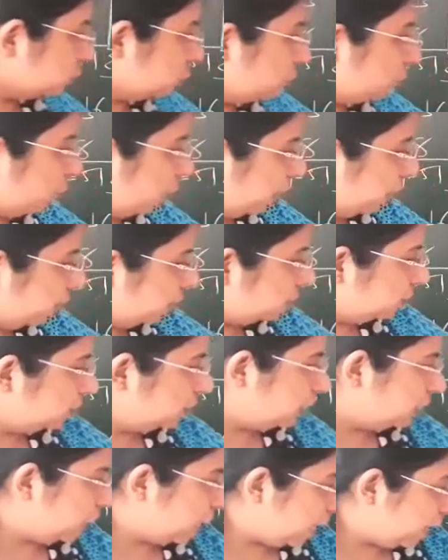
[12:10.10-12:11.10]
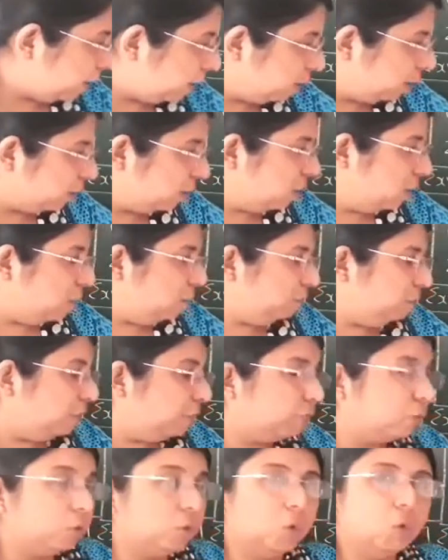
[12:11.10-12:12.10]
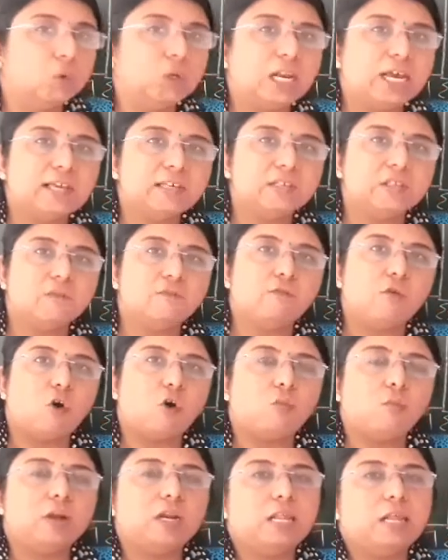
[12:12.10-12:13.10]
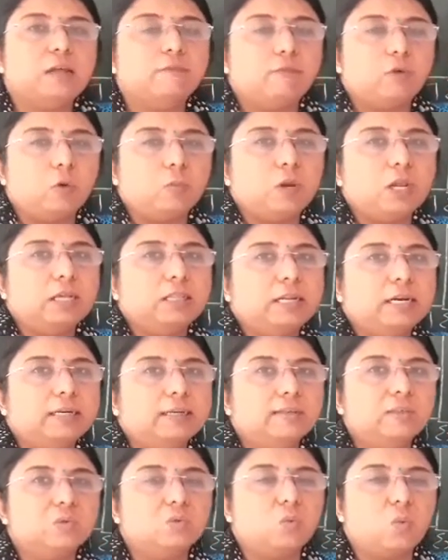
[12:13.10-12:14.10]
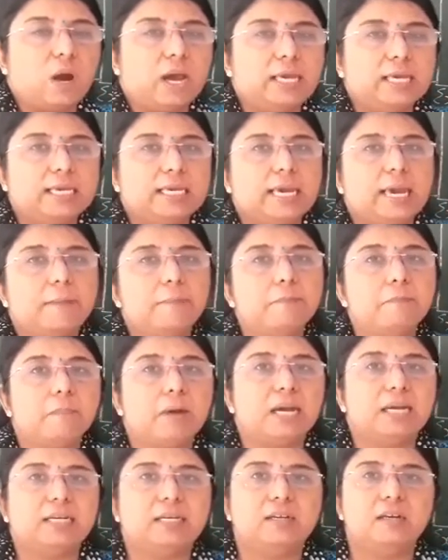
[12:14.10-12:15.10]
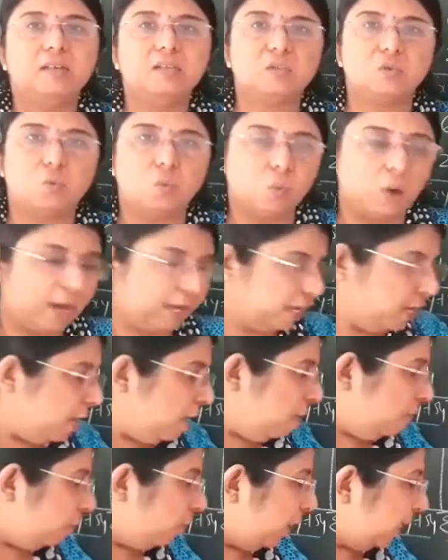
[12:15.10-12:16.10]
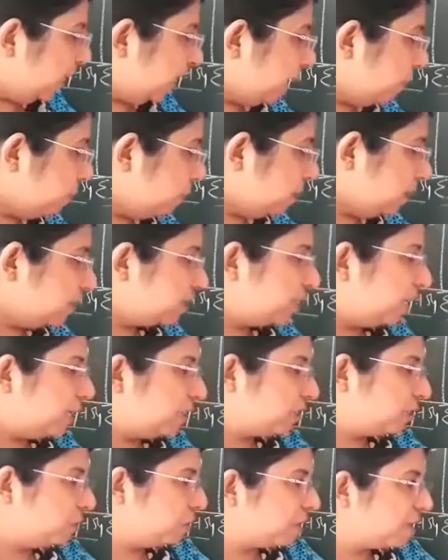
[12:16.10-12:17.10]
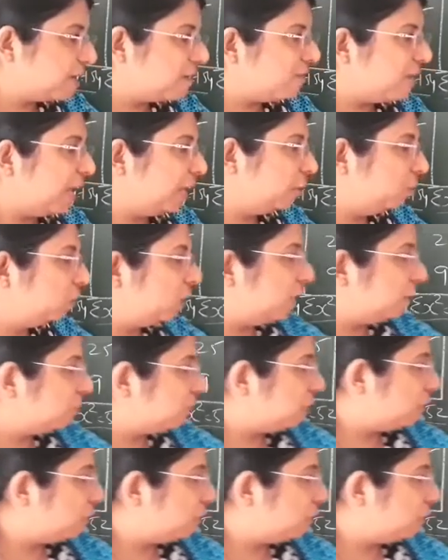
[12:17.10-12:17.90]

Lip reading: To find the error, we have to utilize the formula that is y cap minus y. Y cap means the estimated value that we